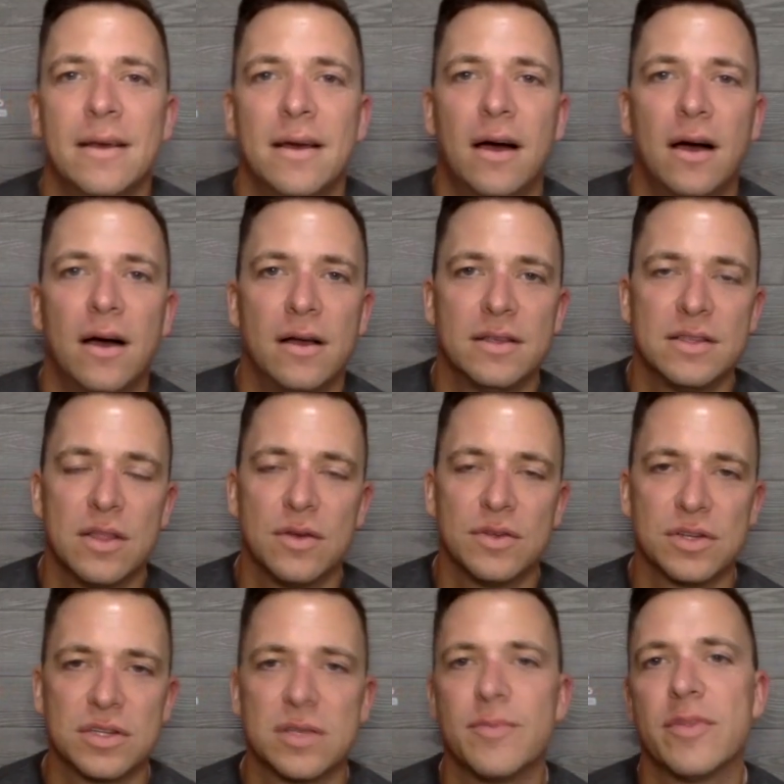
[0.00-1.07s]
Uh, those
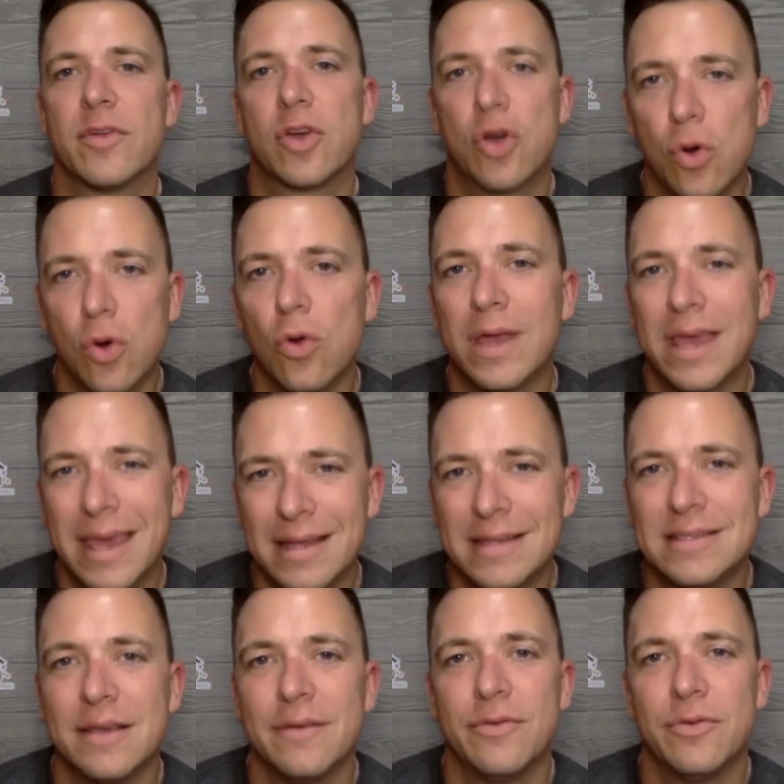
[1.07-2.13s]
are some of the cool
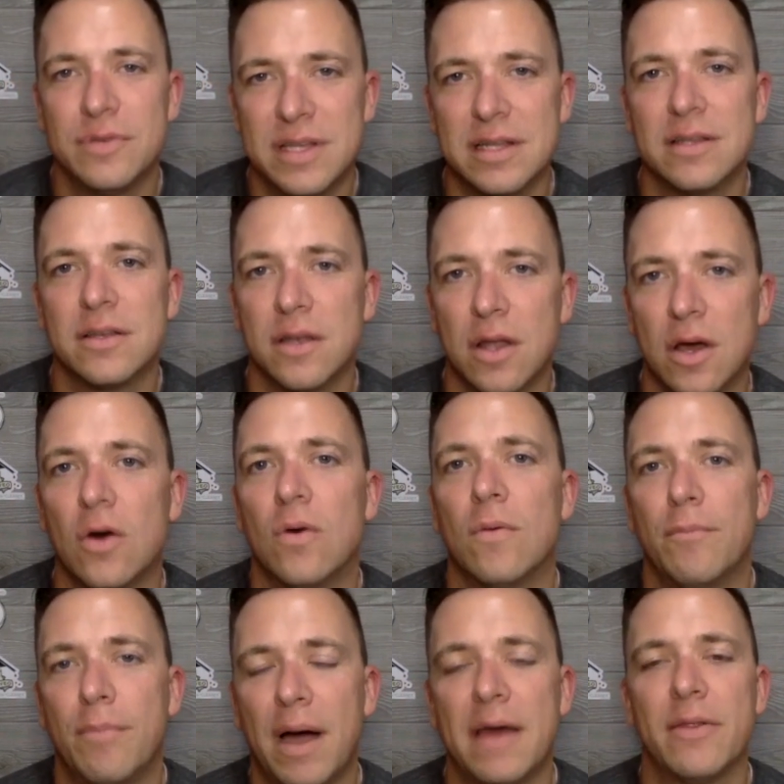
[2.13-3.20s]
kids, if you didn't know,
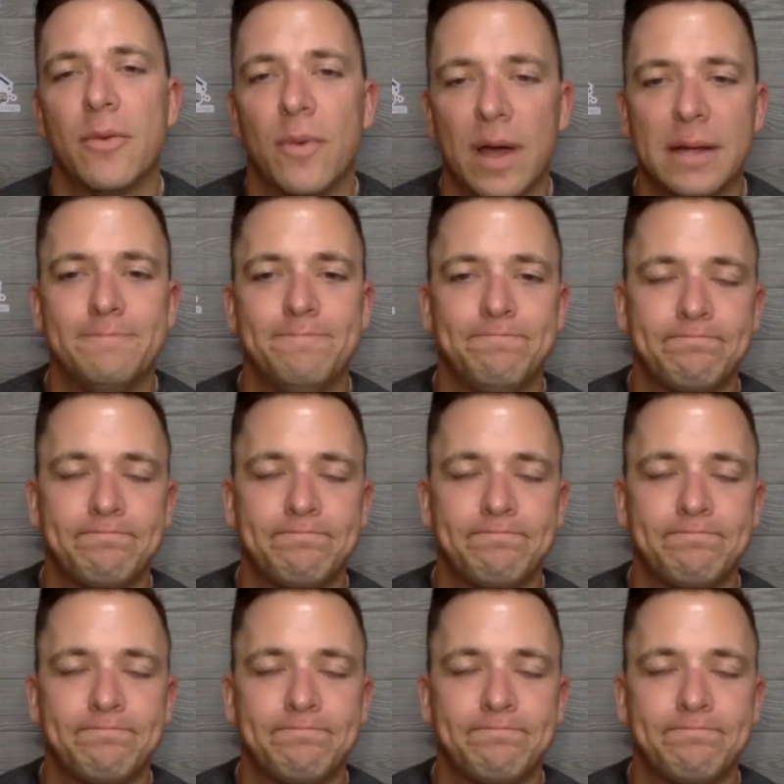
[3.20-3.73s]
by the way.